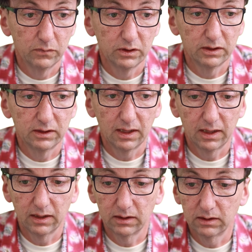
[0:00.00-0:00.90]

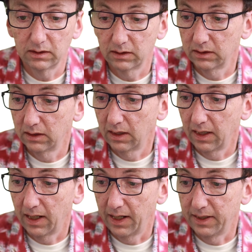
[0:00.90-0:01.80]
Send.
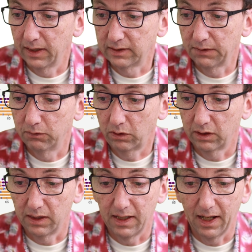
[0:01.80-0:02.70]
And let's have a look at
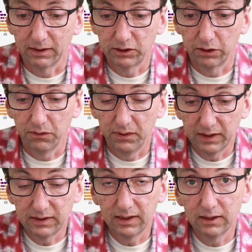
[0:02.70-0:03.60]
it now. So
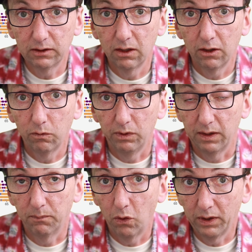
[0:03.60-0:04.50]
this is with
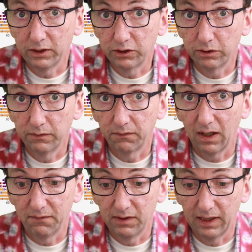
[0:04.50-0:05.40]
a
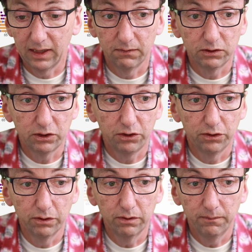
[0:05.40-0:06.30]
0.25 negative
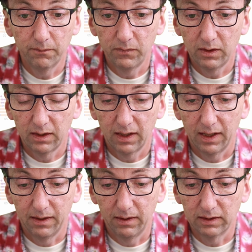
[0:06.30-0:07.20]
skew,
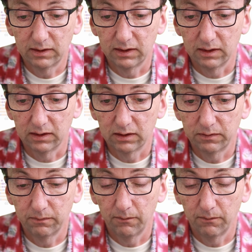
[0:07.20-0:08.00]
and this is